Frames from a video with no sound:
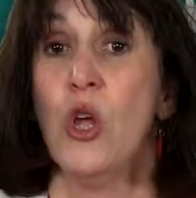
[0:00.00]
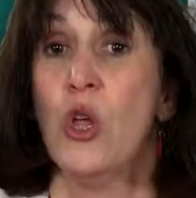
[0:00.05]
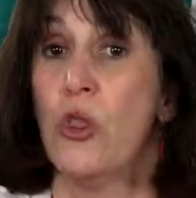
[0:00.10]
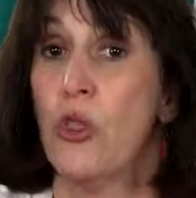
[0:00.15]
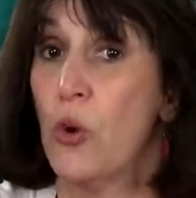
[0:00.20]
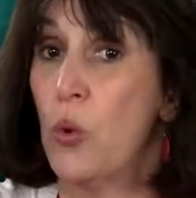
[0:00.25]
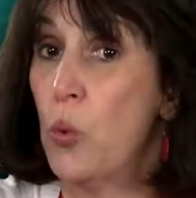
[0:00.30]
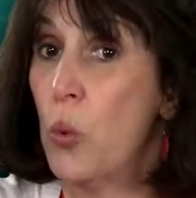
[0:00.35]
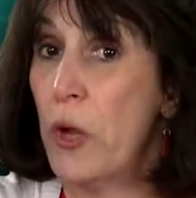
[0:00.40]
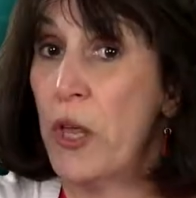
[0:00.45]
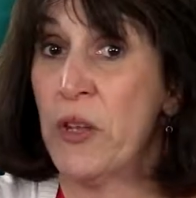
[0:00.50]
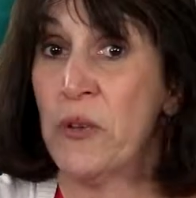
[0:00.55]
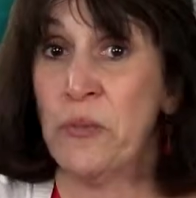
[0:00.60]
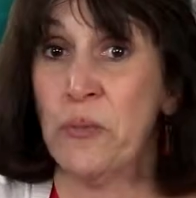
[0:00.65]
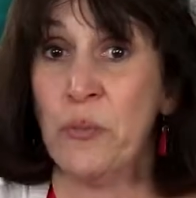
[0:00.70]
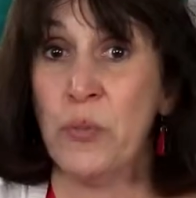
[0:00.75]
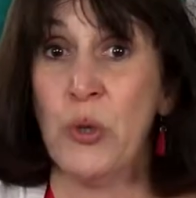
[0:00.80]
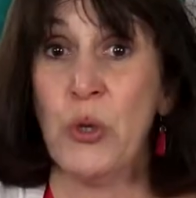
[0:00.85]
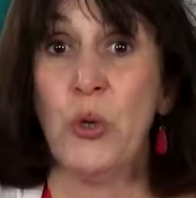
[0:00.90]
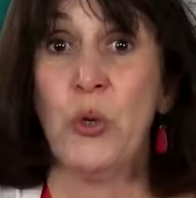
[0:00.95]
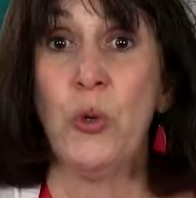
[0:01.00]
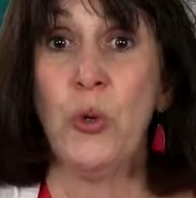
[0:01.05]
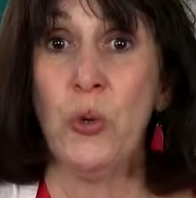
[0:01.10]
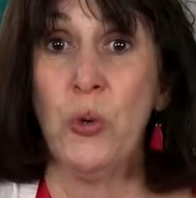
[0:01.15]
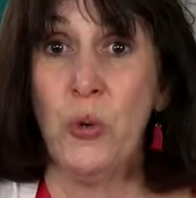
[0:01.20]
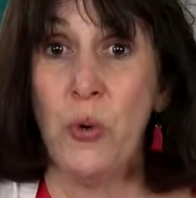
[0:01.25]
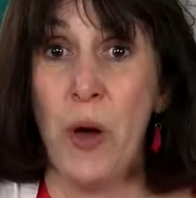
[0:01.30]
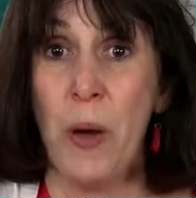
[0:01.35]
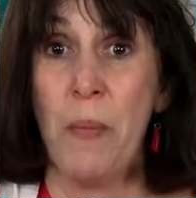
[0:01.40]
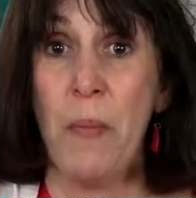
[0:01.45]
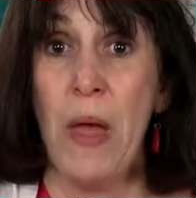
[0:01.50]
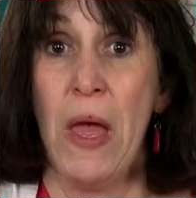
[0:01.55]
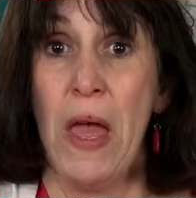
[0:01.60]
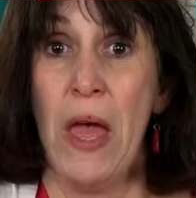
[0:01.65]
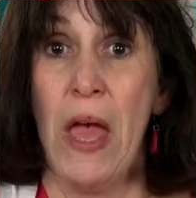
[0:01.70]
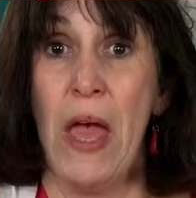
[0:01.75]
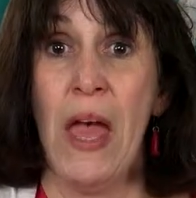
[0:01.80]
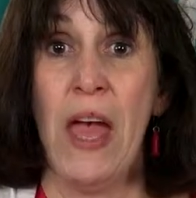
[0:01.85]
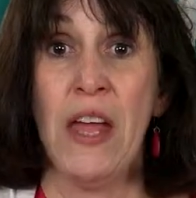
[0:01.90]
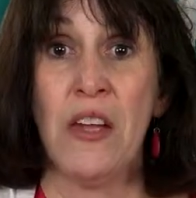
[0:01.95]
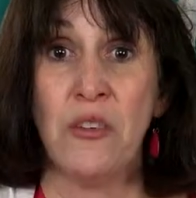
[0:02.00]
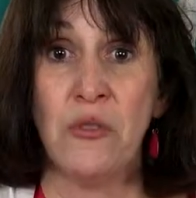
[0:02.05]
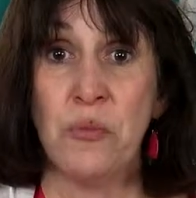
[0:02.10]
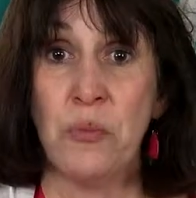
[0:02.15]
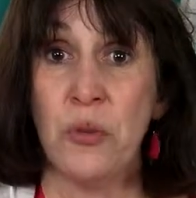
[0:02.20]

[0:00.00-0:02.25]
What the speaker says: The wind blew up and